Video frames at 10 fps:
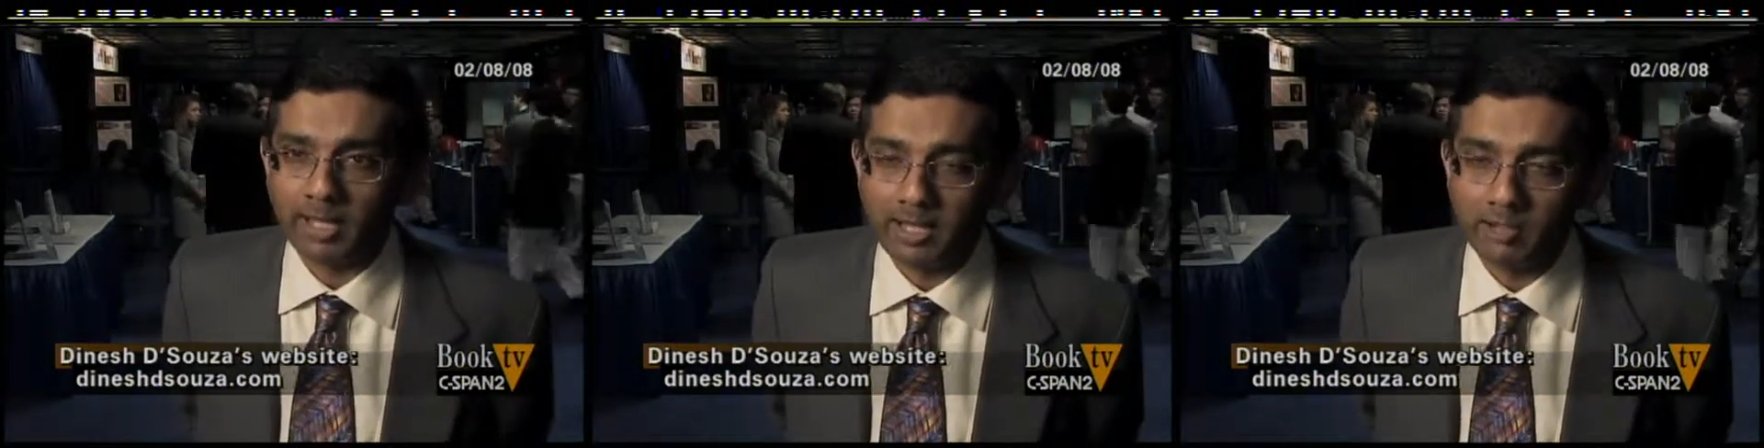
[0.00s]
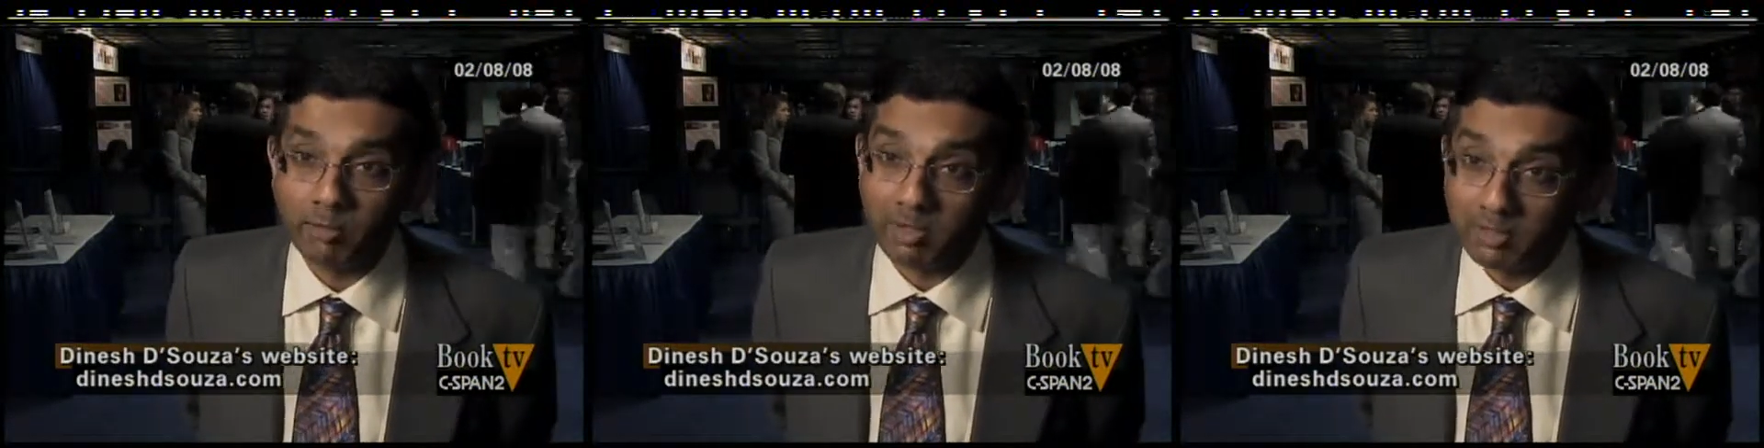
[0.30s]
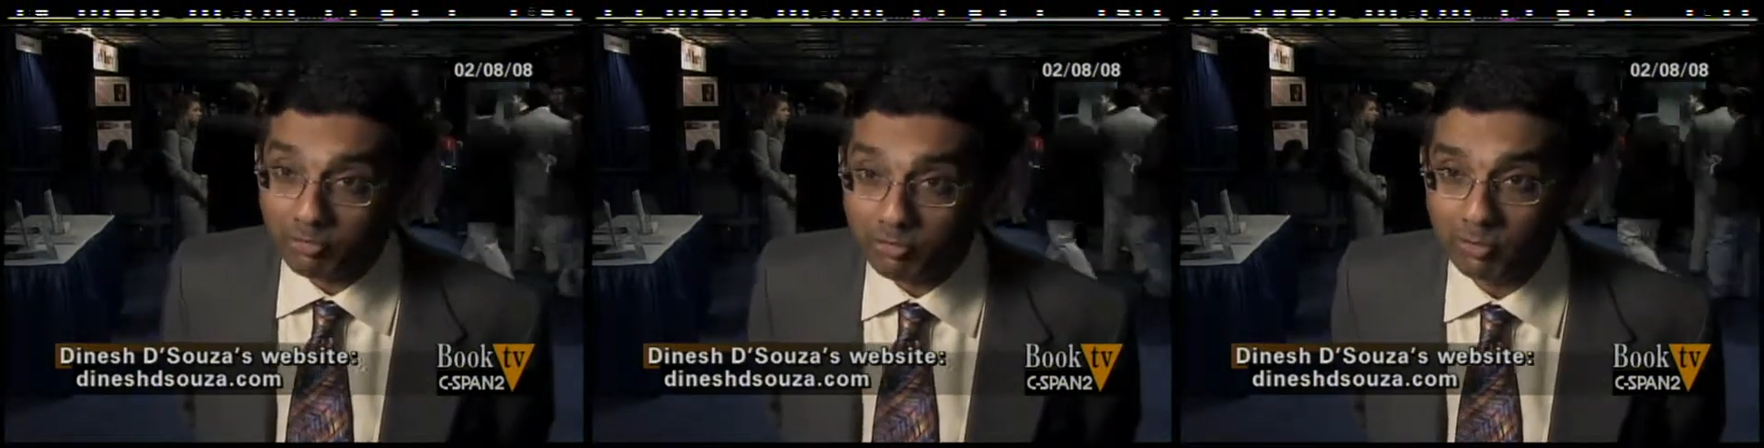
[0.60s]
a
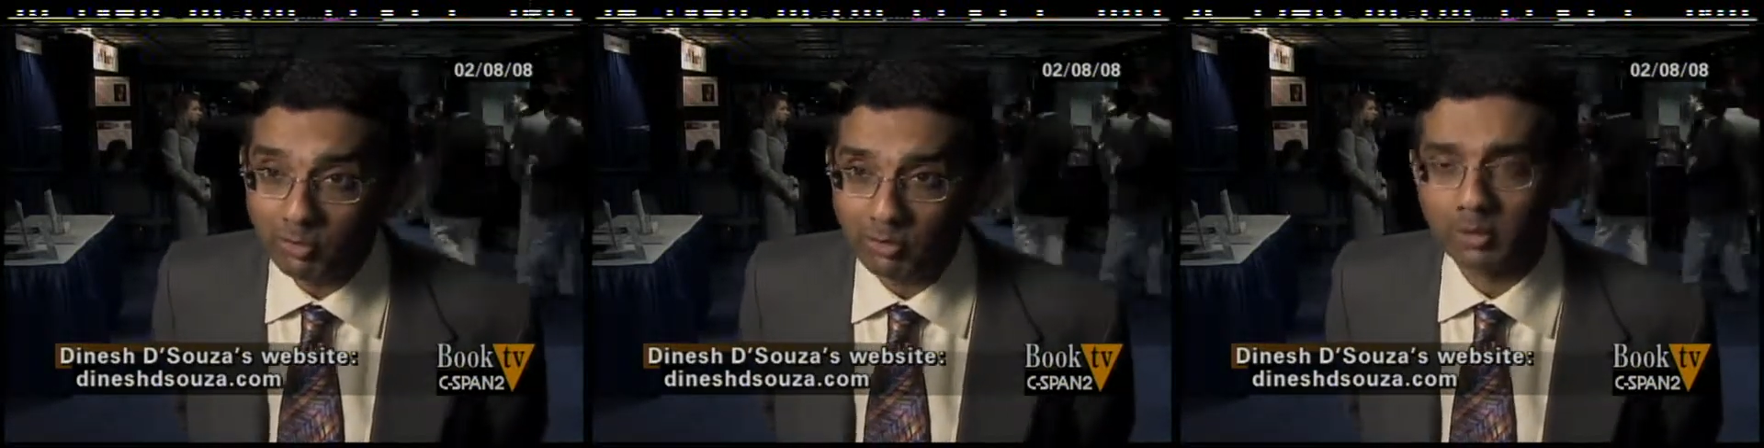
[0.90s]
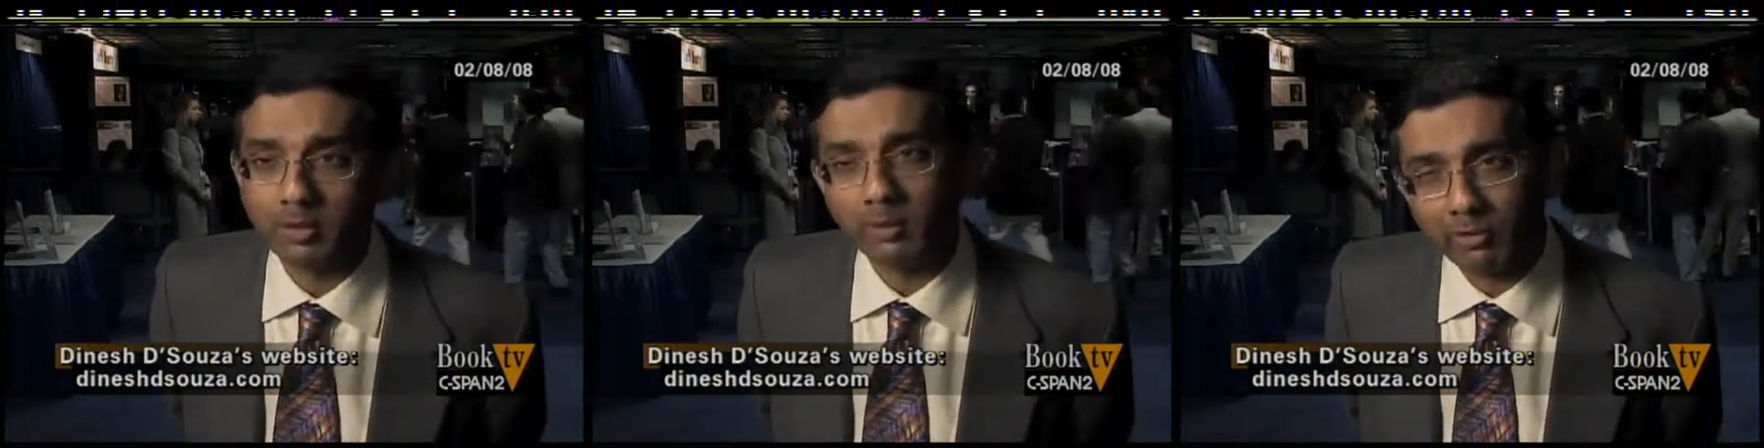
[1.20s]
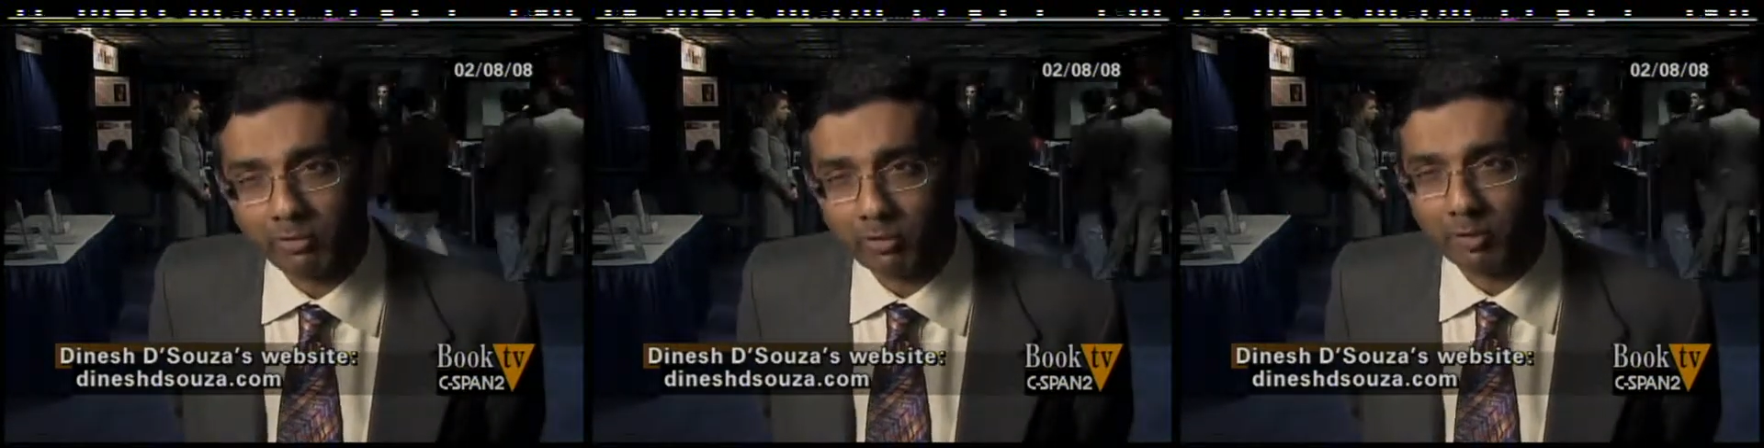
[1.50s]
traditional
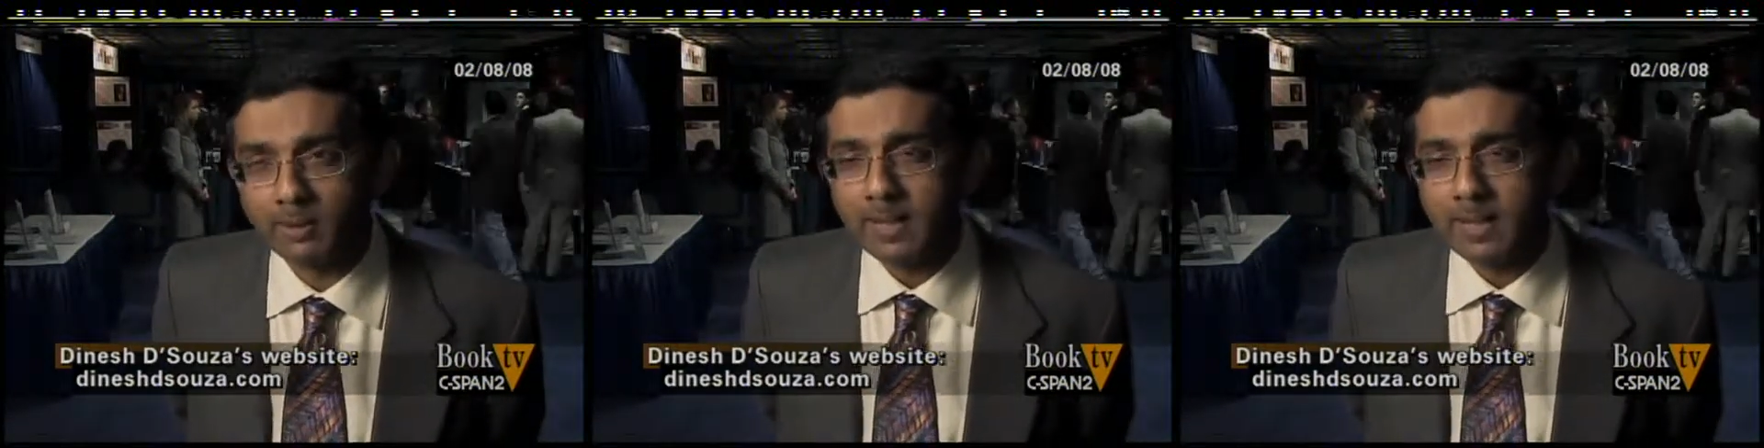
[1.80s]
Christian.